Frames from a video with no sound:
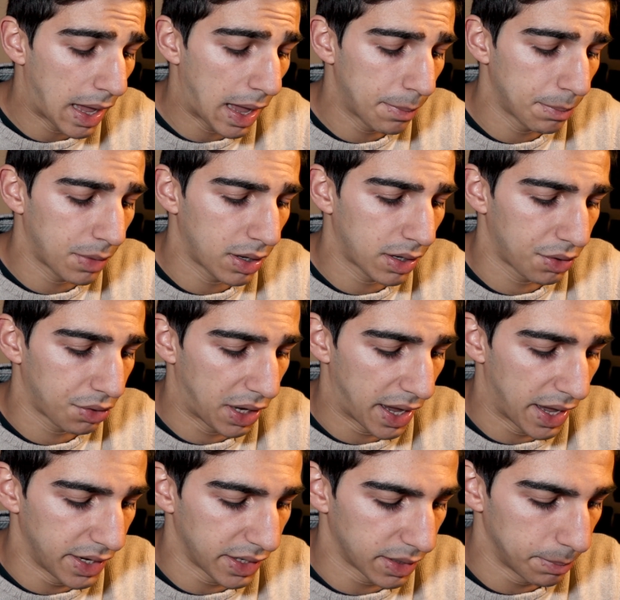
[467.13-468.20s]
I'm
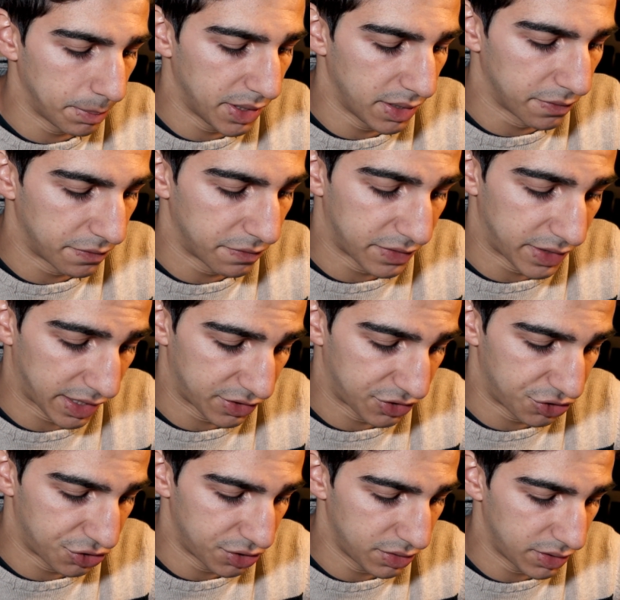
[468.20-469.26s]
adding a bit of
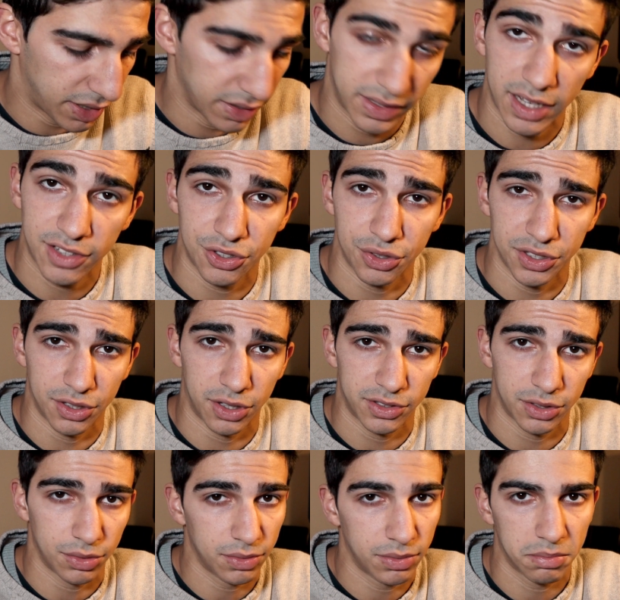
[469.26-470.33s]
texture, and texture is
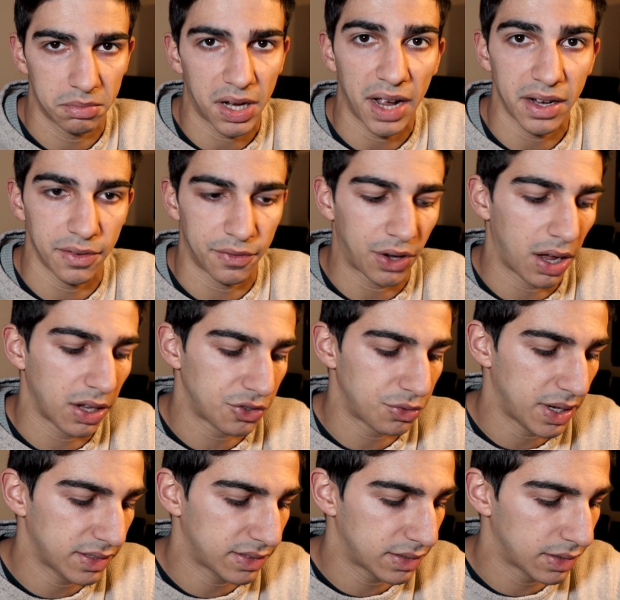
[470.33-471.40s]
also kind of
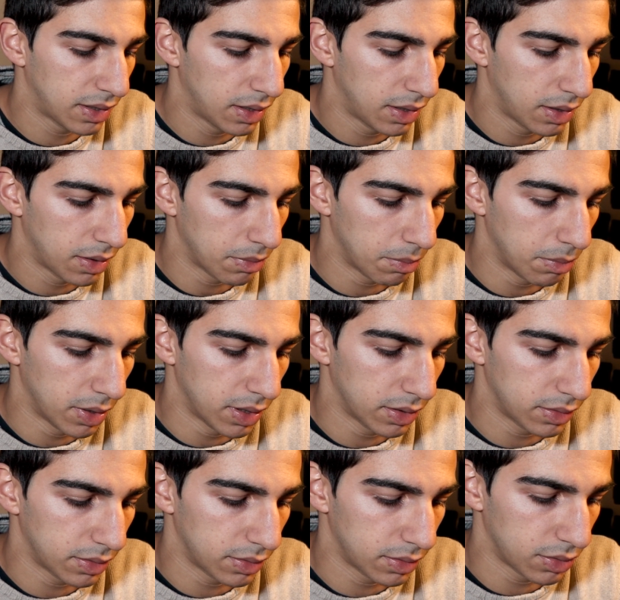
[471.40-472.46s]
contrast,
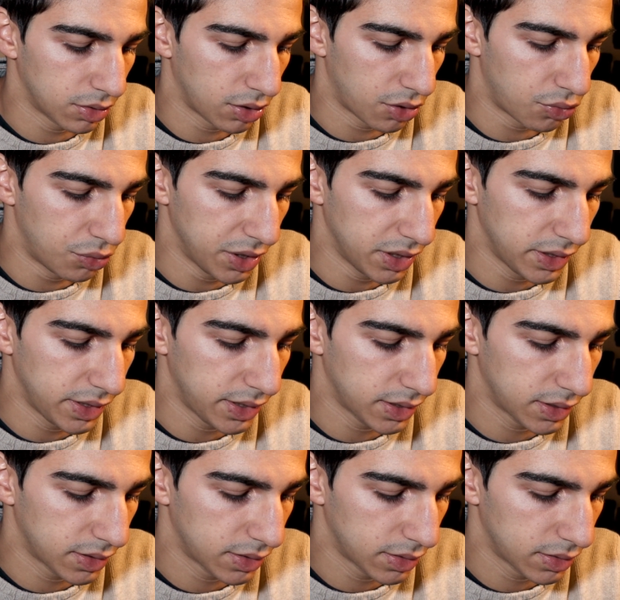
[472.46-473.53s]
but not really.
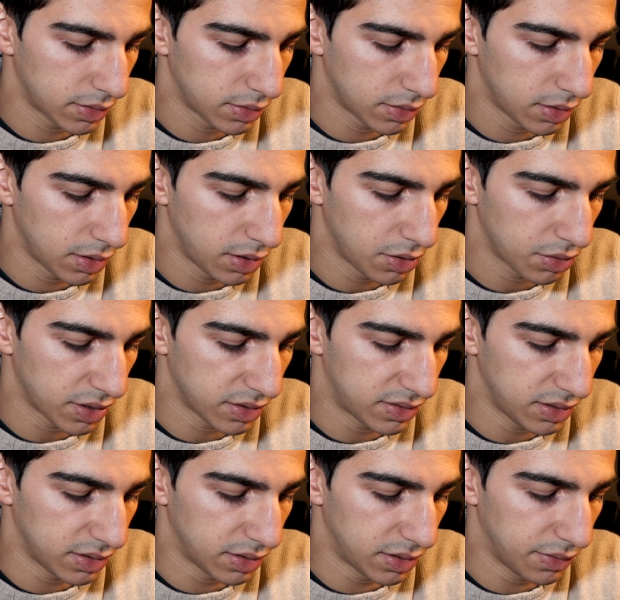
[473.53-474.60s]
You can
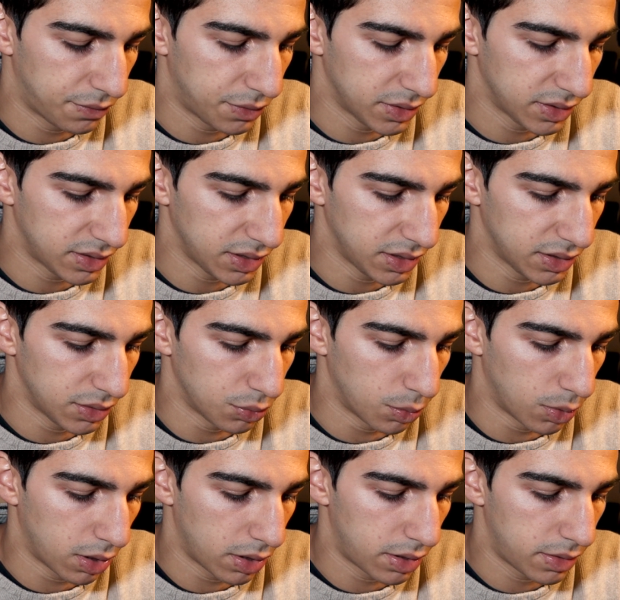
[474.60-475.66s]
see the difference in the
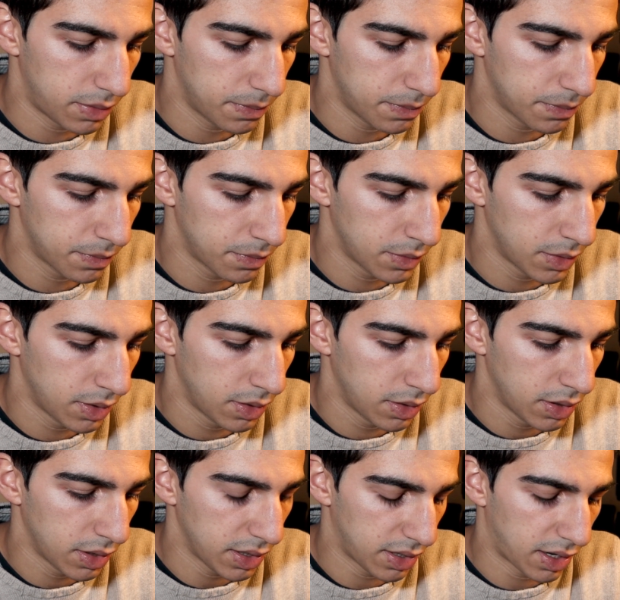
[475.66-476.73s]
water.
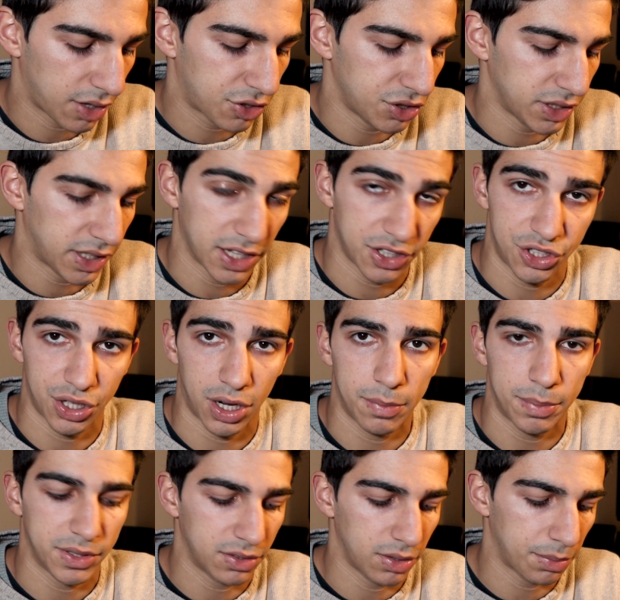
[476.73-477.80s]
It actually gets
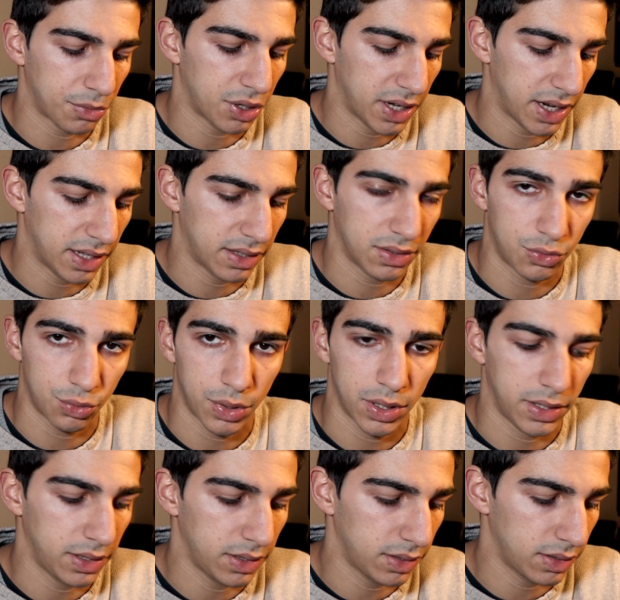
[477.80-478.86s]
sharper, so I'm gonna add
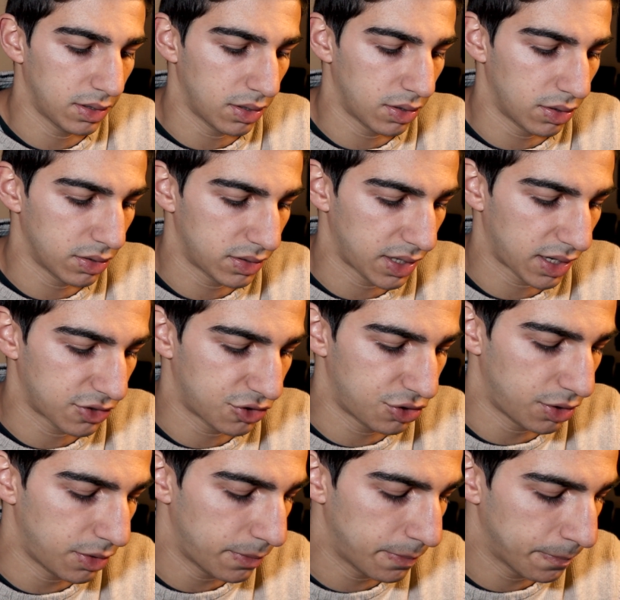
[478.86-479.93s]
20 on
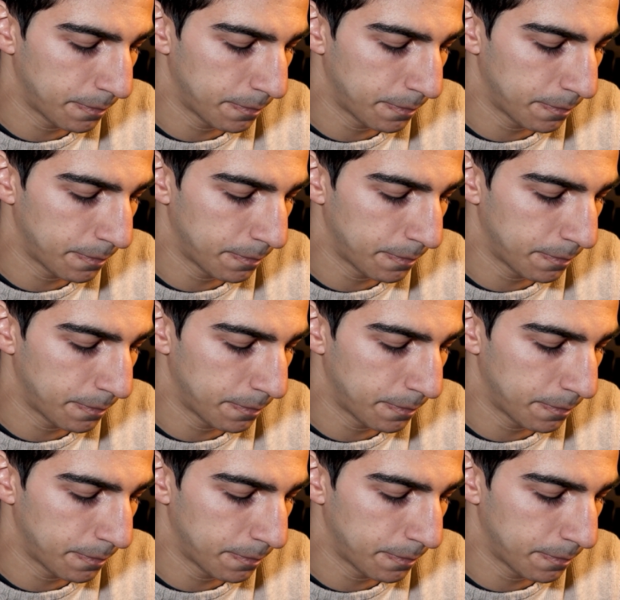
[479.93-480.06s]
texture.